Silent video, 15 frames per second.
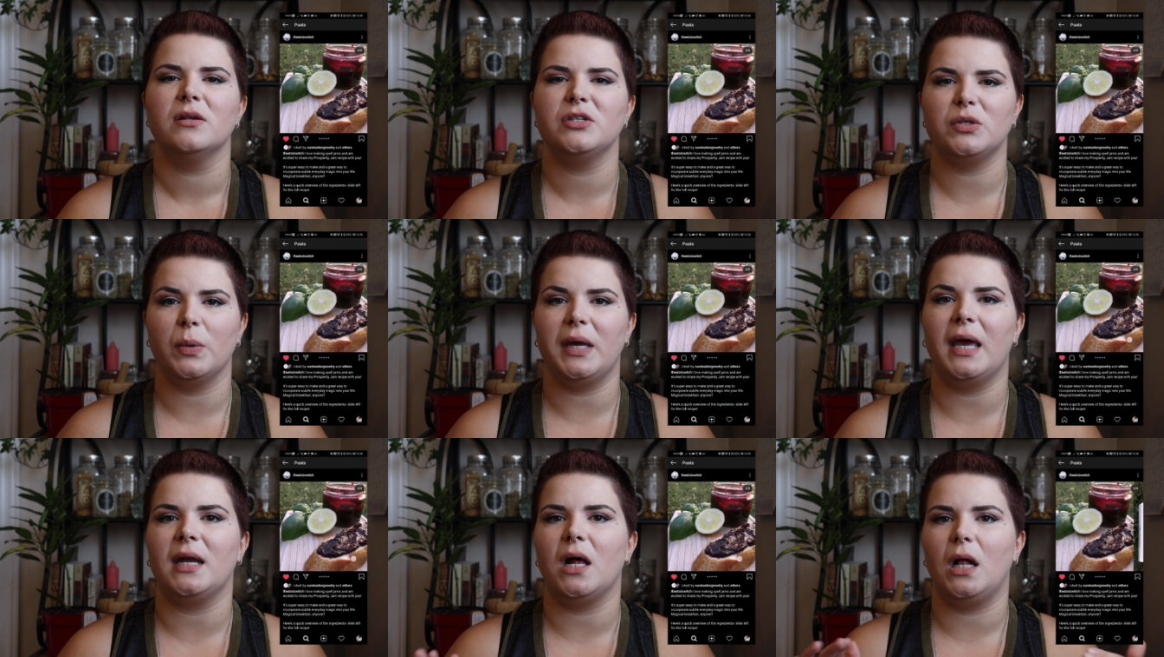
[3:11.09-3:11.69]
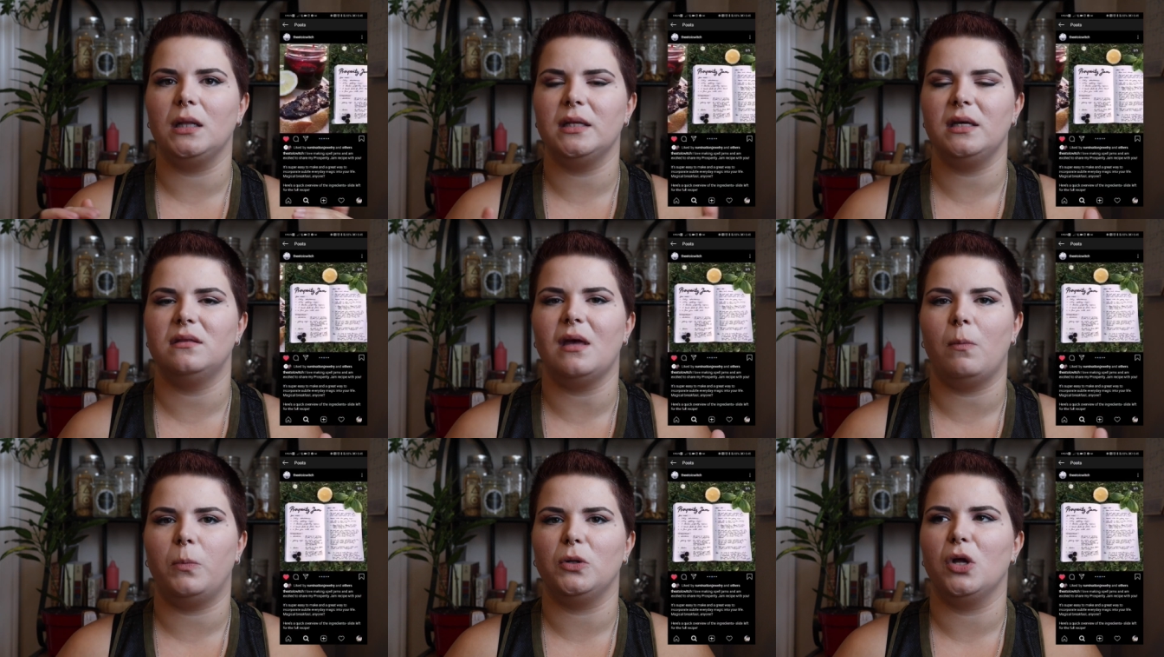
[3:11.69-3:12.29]
So again, I'll link
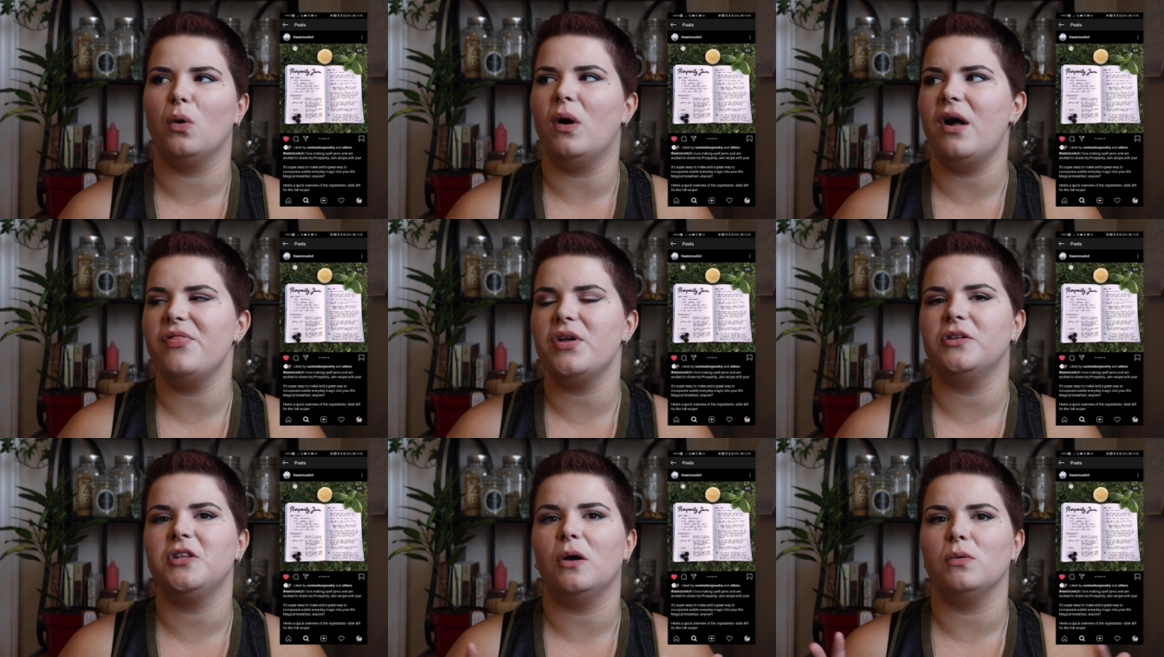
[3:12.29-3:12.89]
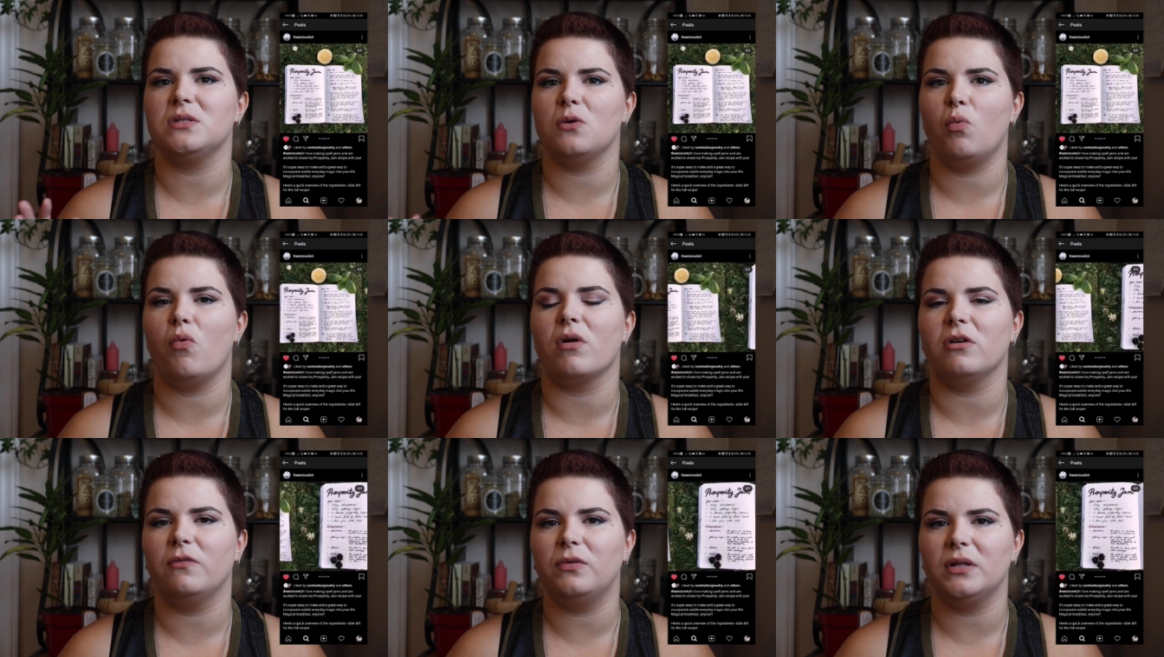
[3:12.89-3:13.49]
that below. I thought that was a
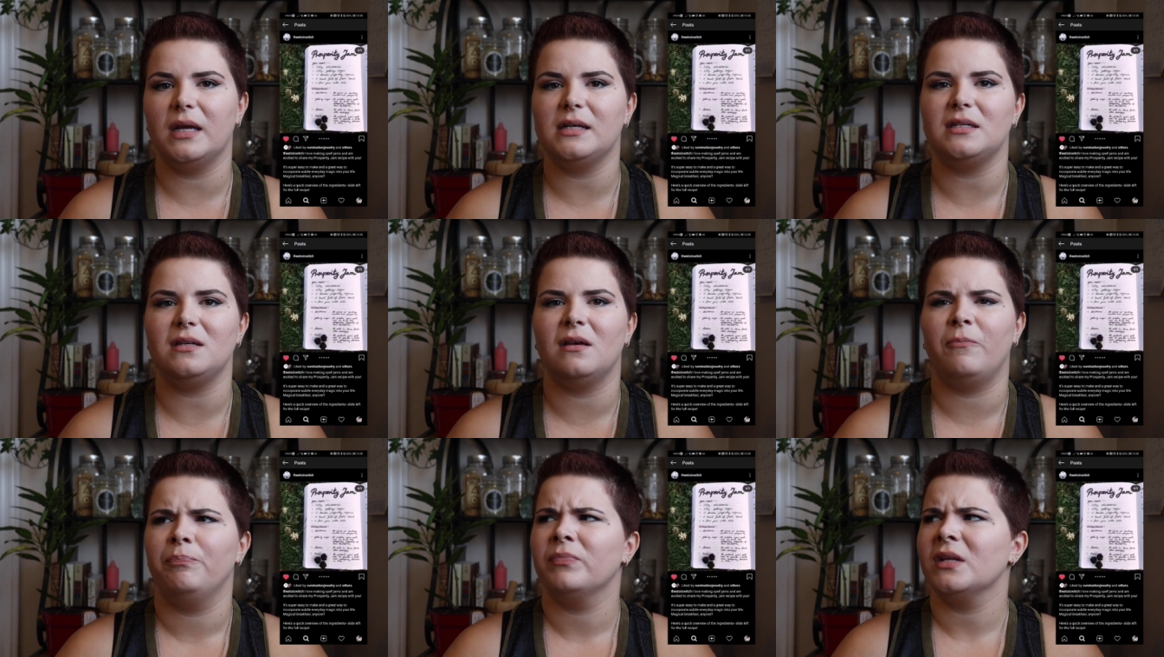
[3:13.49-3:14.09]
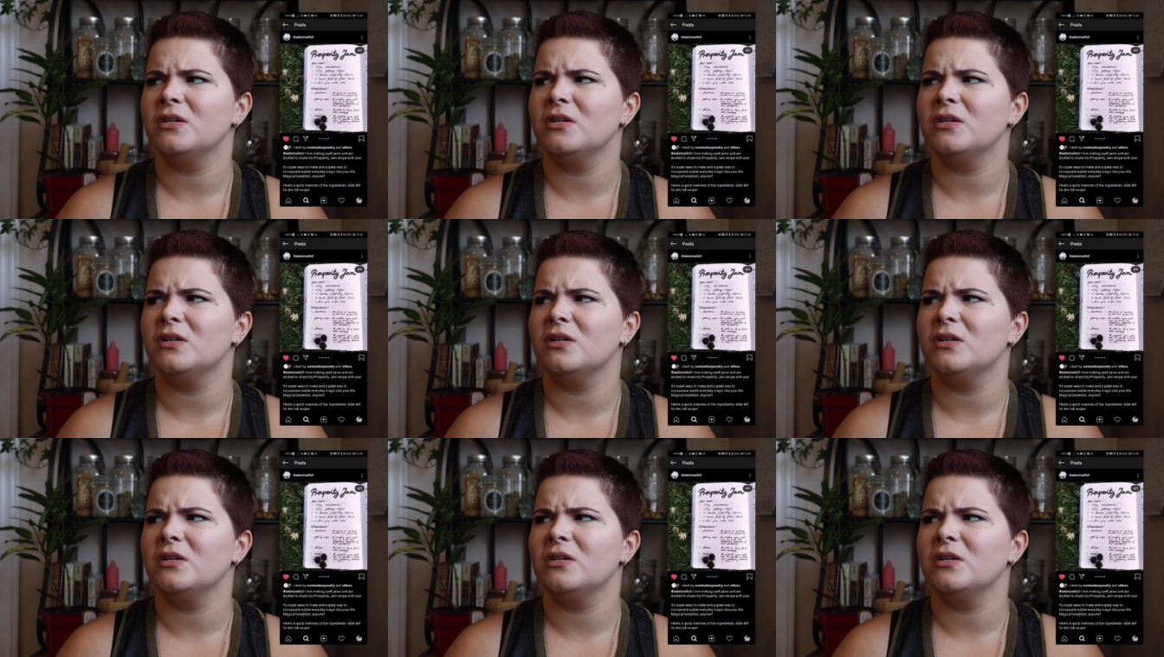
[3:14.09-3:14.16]
wonderful idea.